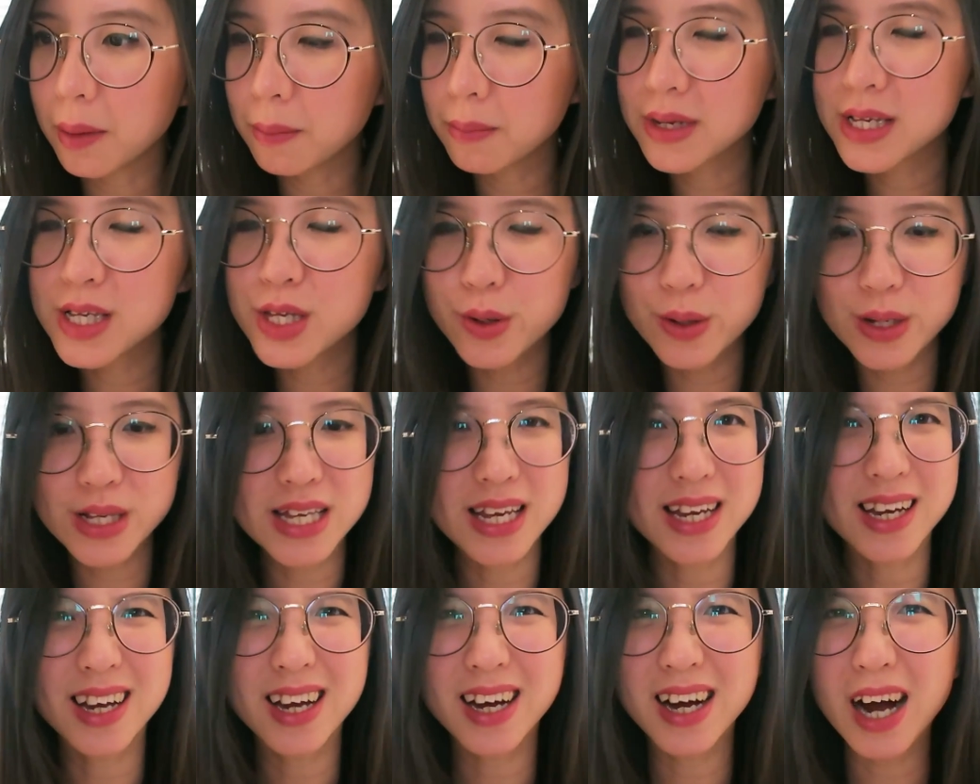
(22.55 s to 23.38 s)
So it's
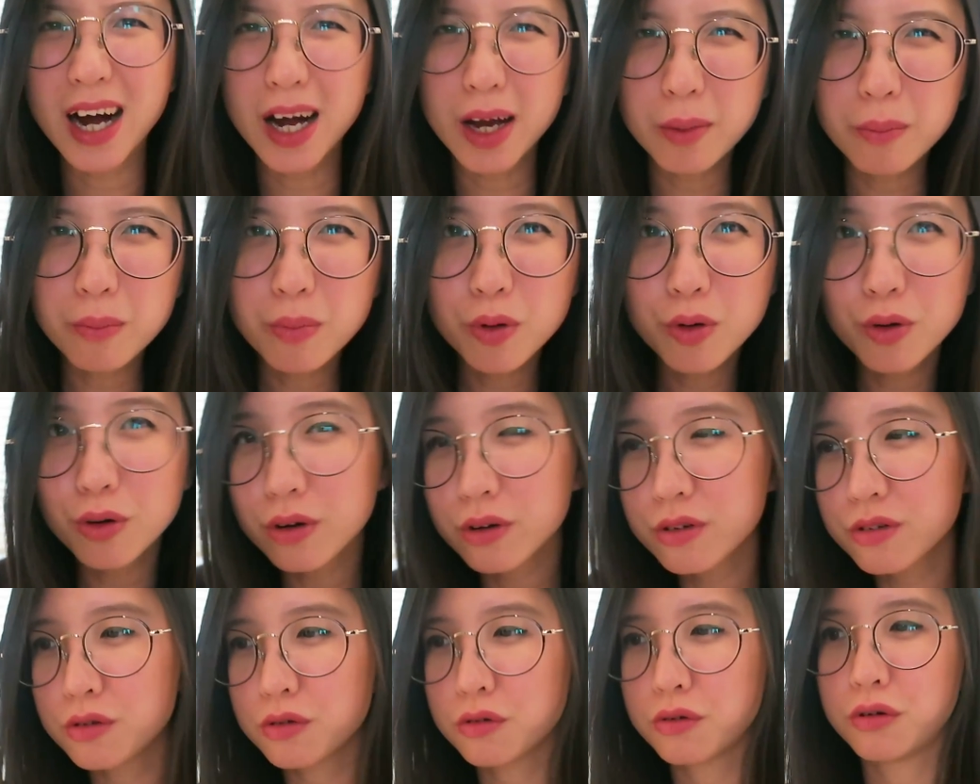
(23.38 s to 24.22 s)
like
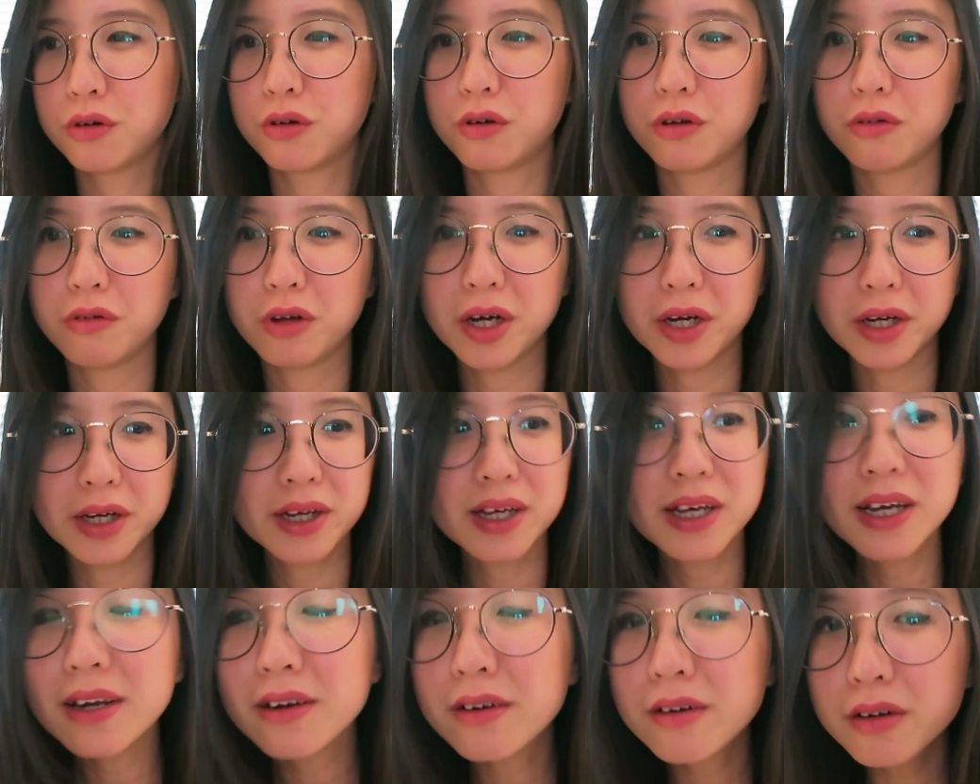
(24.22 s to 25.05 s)
iBooks or like
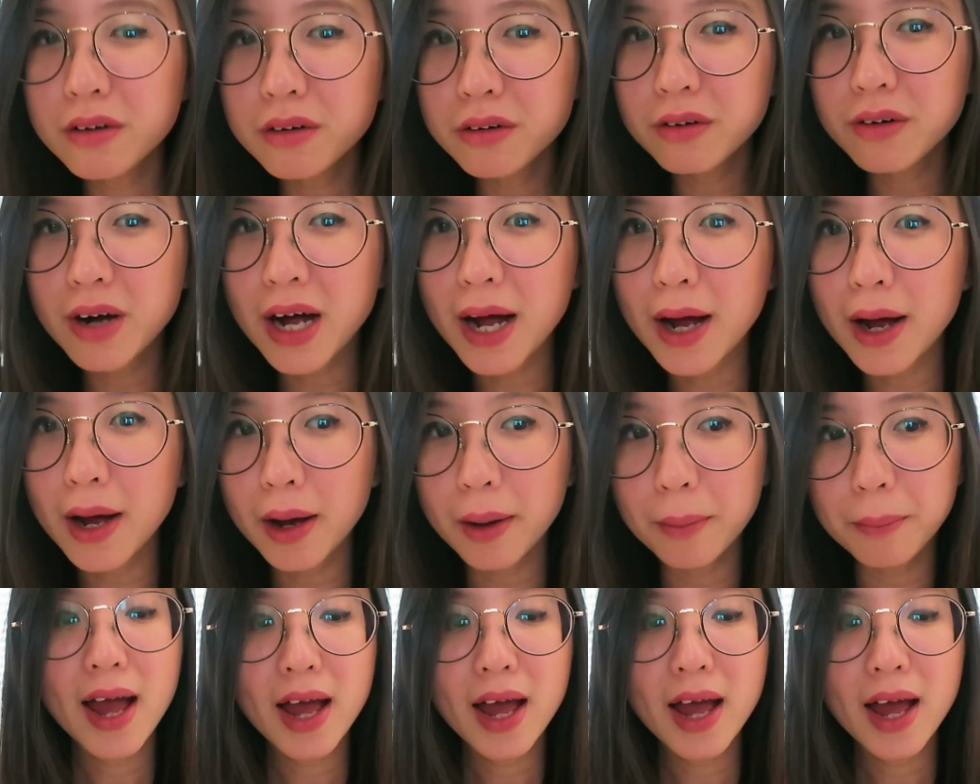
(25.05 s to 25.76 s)
Kindle app,